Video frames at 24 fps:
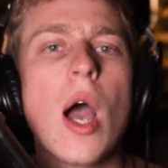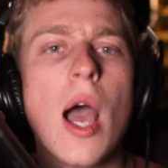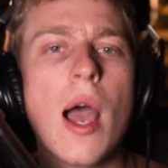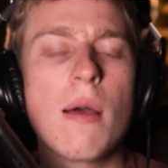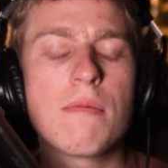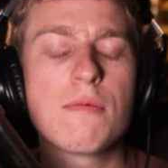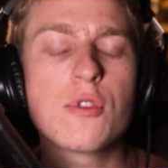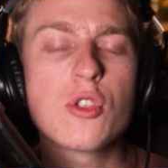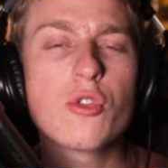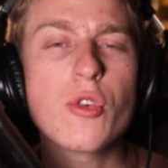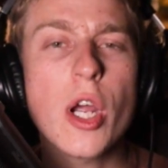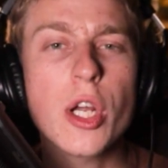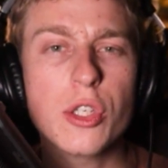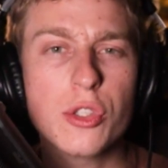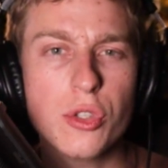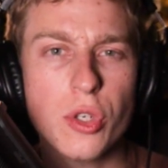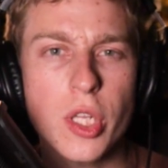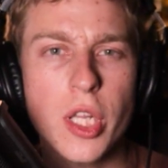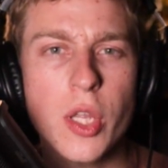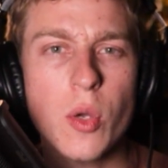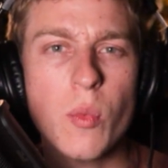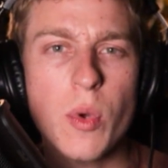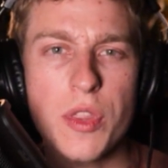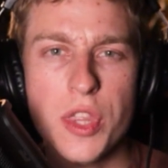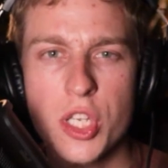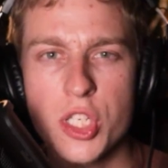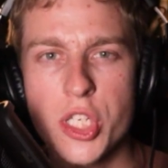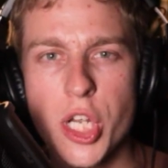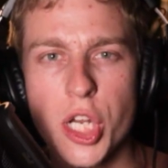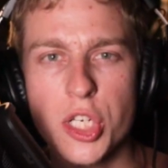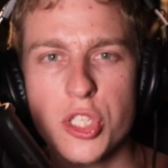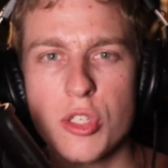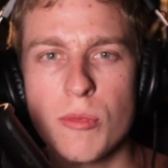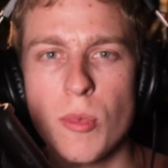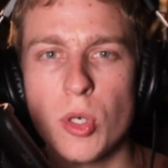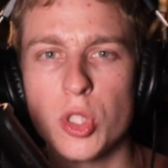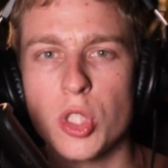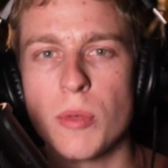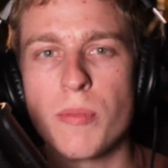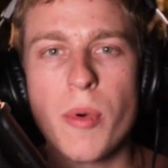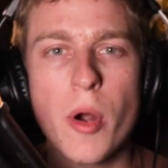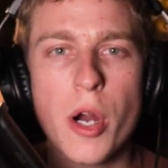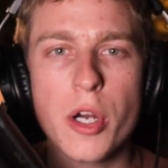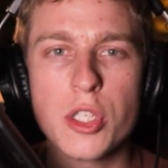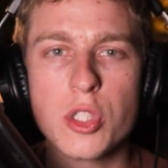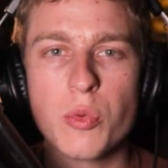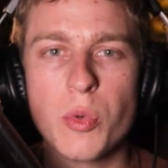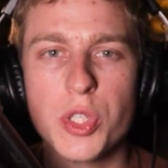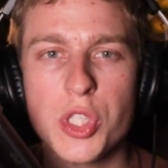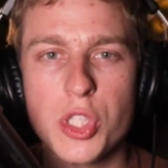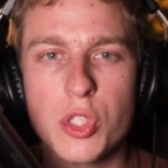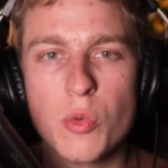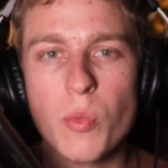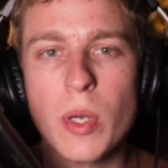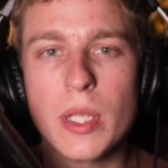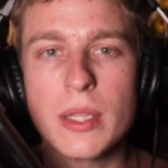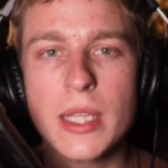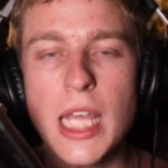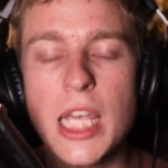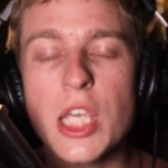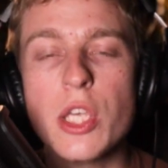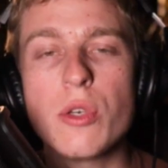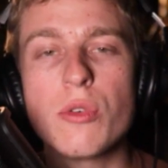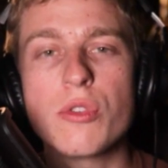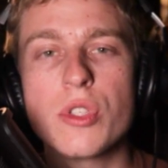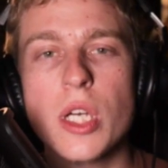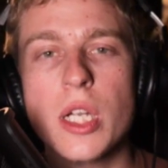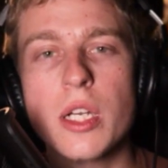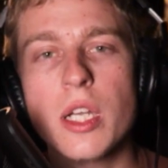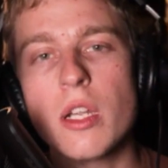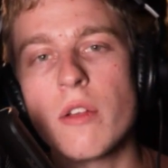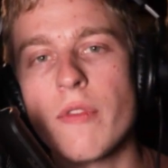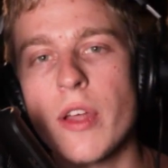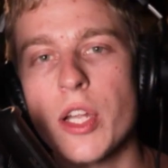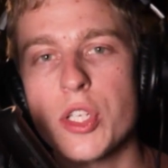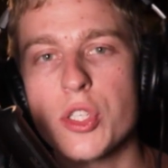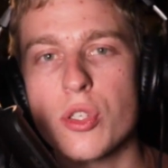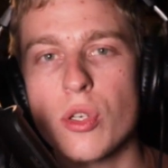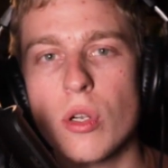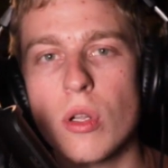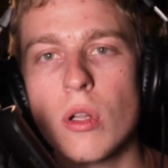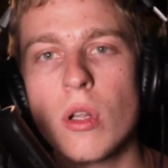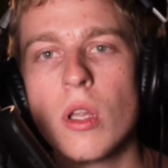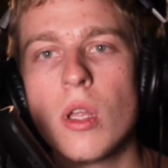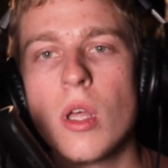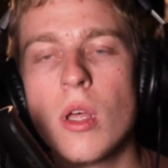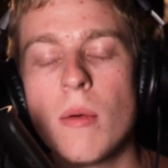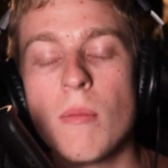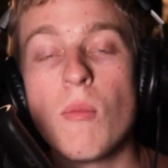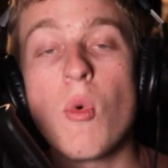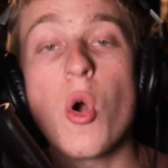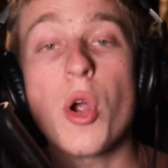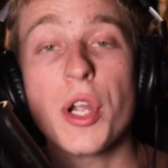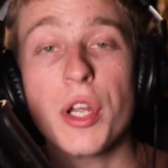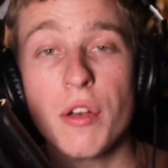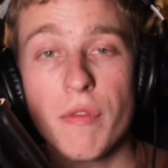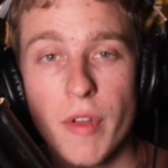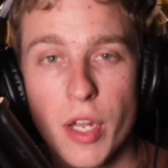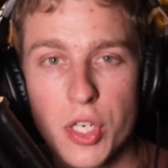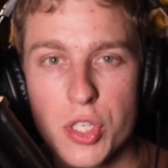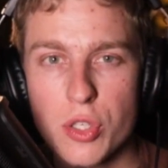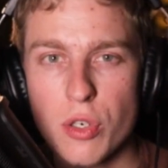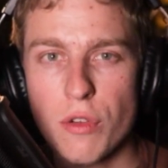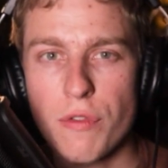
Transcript: structurally with injection molded parts, which is what they use on more conventional